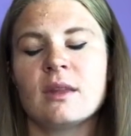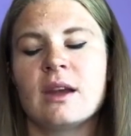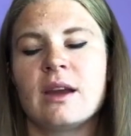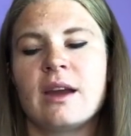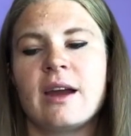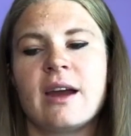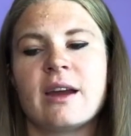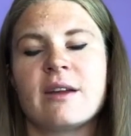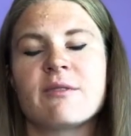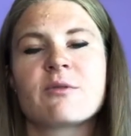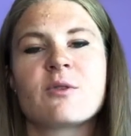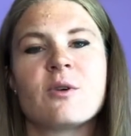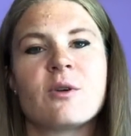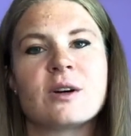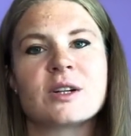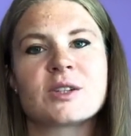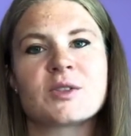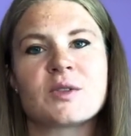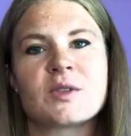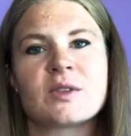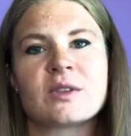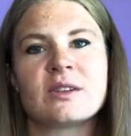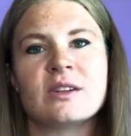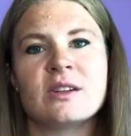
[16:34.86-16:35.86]
And of course,
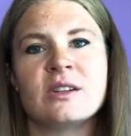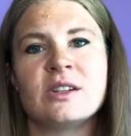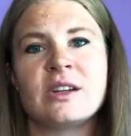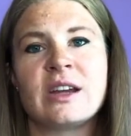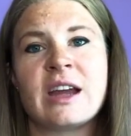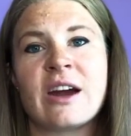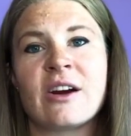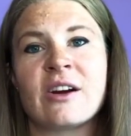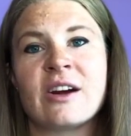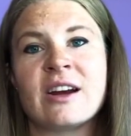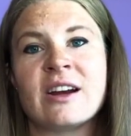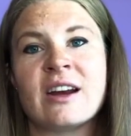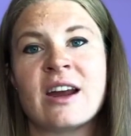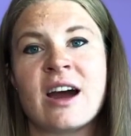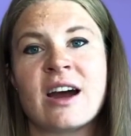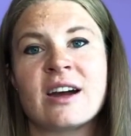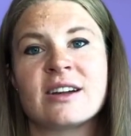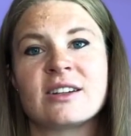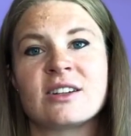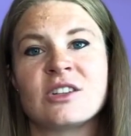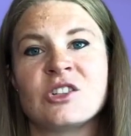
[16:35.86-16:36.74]
with Gary not